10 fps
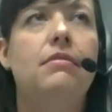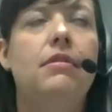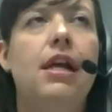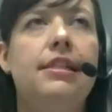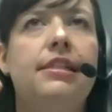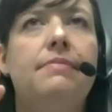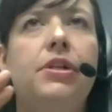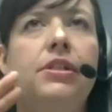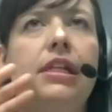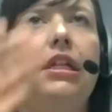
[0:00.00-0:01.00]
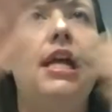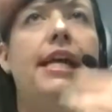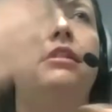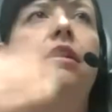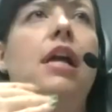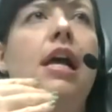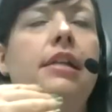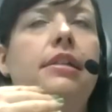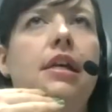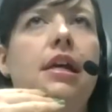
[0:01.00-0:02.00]
customers and clients are
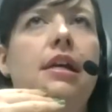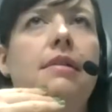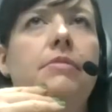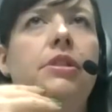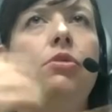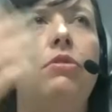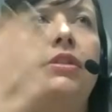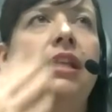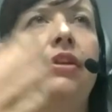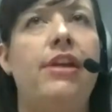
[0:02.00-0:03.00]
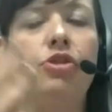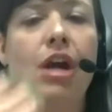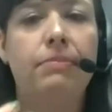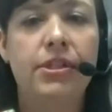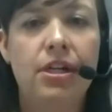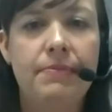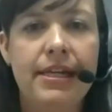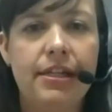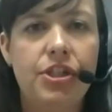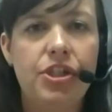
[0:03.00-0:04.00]
not so close together that droplets are
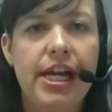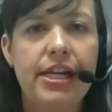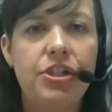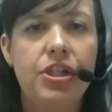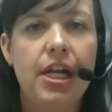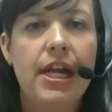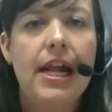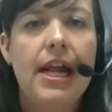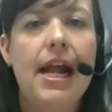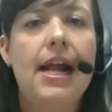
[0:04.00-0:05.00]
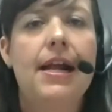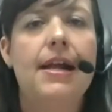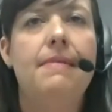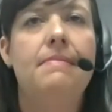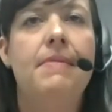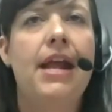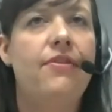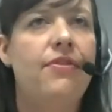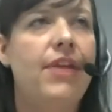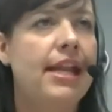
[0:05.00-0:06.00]
being exchanged.
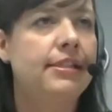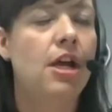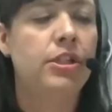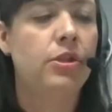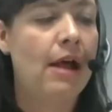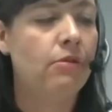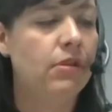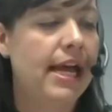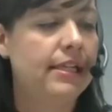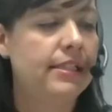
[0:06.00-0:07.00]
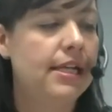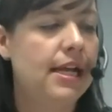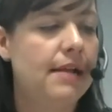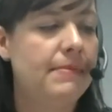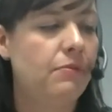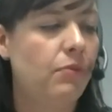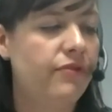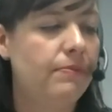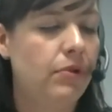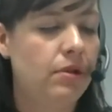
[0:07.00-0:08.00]
And that is also outlined in one
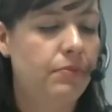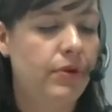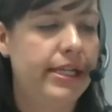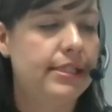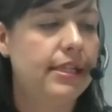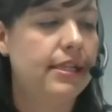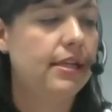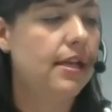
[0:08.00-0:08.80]
of the bullet points, and